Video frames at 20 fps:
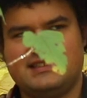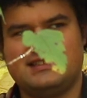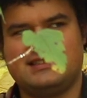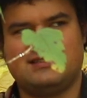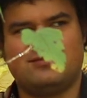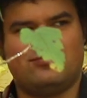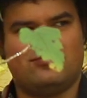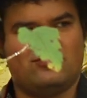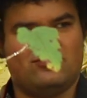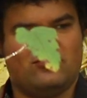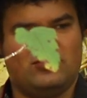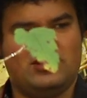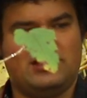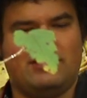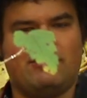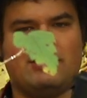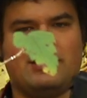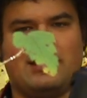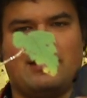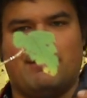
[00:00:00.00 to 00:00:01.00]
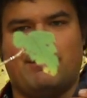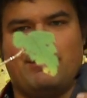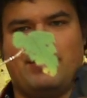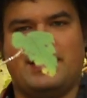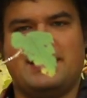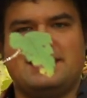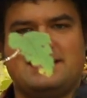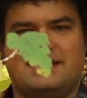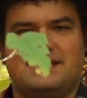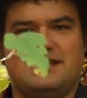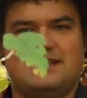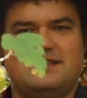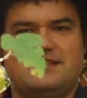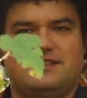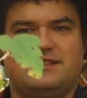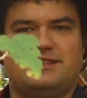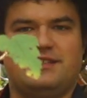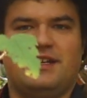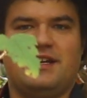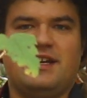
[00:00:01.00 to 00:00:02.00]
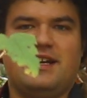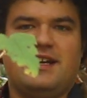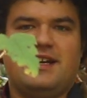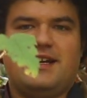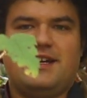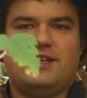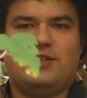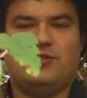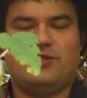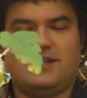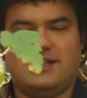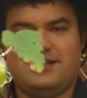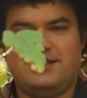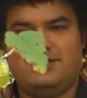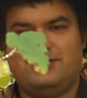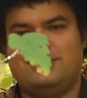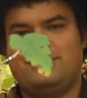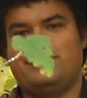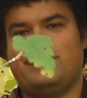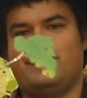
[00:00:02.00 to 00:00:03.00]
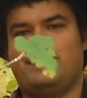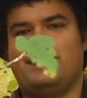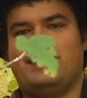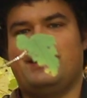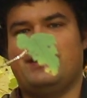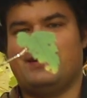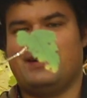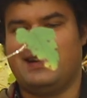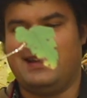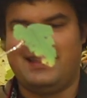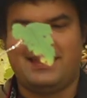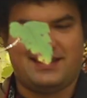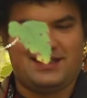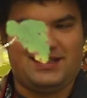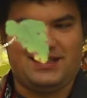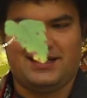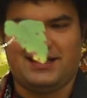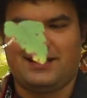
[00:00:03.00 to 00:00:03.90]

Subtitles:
is really one of the best lenses you can use for video, I think.